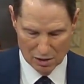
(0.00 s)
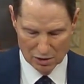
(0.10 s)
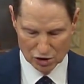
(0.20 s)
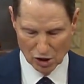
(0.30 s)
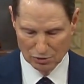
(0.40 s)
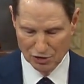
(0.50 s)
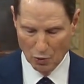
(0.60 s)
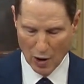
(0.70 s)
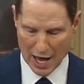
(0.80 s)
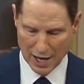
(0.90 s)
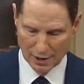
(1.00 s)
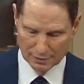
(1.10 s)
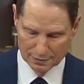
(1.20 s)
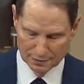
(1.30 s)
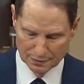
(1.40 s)
shows the way
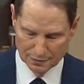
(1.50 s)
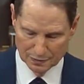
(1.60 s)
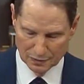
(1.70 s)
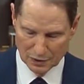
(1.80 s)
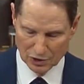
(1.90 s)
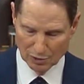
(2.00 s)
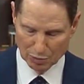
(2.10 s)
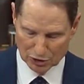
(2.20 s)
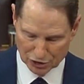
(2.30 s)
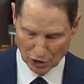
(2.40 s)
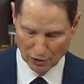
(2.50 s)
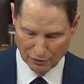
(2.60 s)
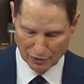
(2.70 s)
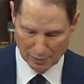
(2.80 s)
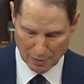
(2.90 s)
to
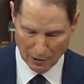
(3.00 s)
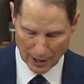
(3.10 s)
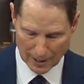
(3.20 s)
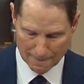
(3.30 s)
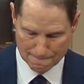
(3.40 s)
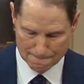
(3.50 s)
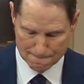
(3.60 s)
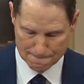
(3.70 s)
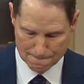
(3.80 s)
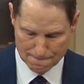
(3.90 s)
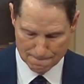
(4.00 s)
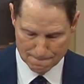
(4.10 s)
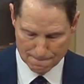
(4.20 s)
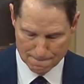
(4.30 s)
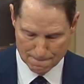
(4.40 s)
preserve America.
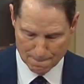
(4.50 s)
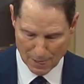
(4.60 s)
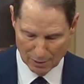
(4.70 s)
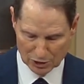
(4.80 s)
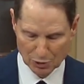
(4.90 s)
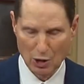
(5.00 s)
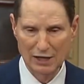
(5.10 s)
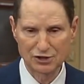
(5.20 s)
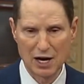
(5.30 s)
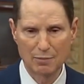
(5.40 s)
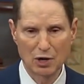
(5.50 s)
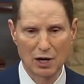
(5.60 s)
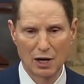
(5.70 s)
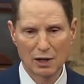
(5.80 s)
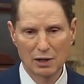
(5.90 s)
Mr. President, I'm going
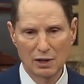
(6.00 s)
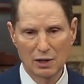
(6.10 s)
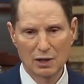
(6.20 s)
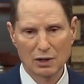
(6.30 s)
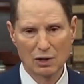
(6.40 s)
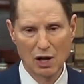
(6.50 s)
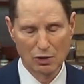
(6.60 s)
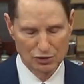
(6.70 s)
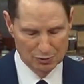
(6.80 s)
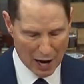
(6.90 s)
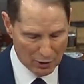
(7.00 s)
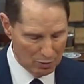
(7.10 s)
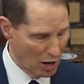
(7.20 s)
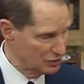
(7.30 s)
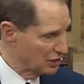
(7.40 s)
to close my
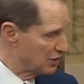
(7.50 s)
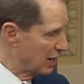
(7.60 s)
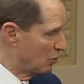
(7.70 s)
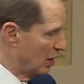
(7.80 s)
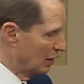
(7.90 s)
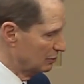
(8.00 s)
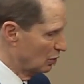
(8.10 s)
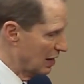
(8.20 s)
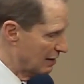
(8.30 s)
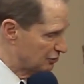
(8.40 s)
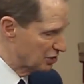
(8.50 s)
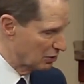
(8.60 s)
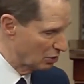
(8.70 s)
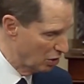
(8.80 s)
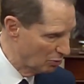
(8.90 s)
remarks. I think we'll, we'll have
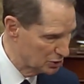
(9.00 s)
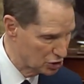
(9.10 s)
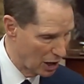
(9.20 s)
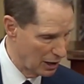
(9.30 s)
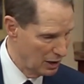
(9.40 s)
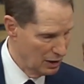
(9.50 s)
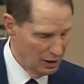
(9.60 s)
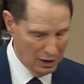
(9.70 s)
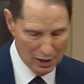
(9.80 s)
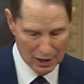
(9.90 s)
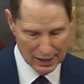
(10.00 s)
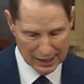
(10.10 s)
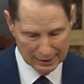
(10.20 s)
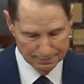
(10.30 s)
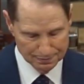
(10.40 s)
Senator Klobuchar
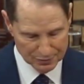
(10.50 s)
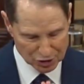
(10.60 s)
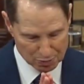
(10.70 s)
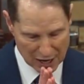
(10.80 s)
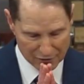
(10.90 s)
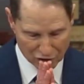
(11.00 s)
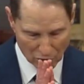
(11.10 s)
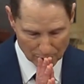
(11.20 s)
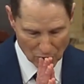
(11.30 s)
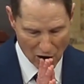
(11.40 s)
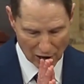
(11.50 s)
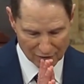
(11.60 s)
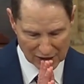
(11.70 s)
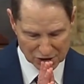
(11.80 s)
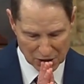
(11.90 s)
um, speak for all
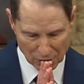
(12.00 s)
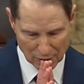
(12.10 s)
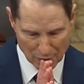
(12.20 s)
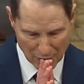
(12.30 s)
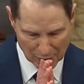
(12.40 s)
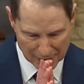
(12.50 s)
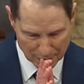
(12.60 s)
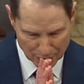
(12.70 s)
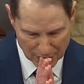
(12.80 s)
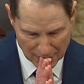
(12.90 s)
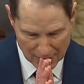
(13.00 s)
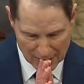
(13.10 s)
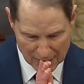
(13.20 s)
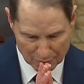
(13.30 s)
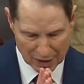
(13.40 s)
of us here in a moment.
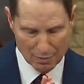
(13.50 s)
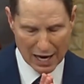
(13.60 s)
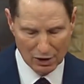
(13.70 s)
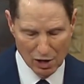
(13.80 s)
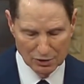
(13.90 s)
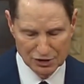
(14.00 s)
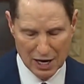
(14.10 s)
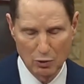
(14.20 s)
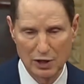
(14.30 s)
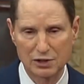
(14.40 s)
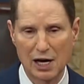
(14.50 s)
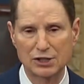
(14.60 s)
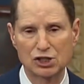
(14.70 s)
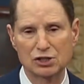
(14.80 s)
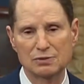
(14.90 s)
But in my closing, I want to
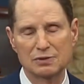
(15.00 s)
touch